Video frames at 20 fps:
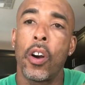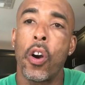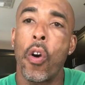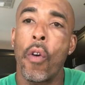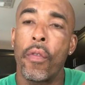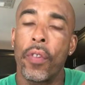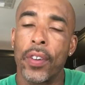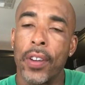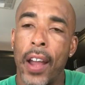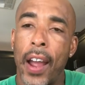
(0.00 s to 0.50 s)

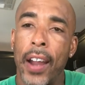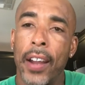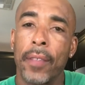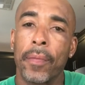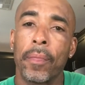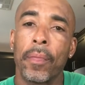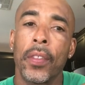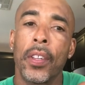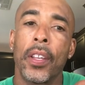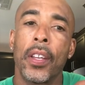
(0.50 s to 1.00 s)

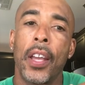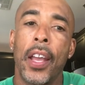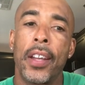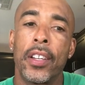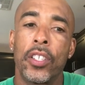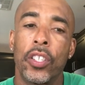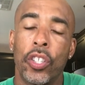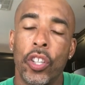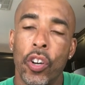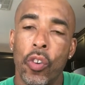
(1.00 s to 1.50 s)
overnight
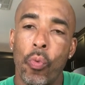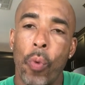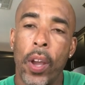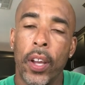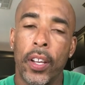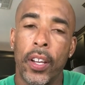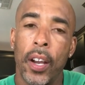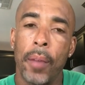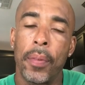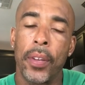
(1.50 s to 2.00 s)
and still
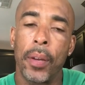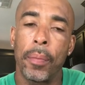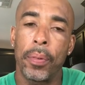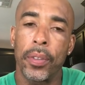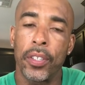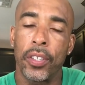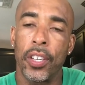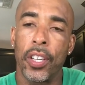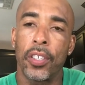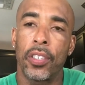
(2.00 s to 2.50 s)
wake up in a
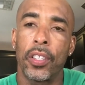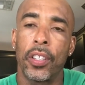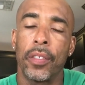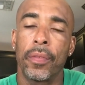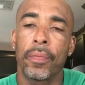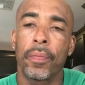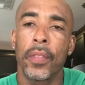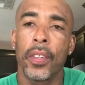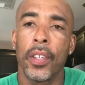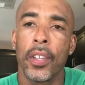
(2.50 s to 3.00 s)

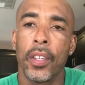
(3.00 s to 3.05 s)
position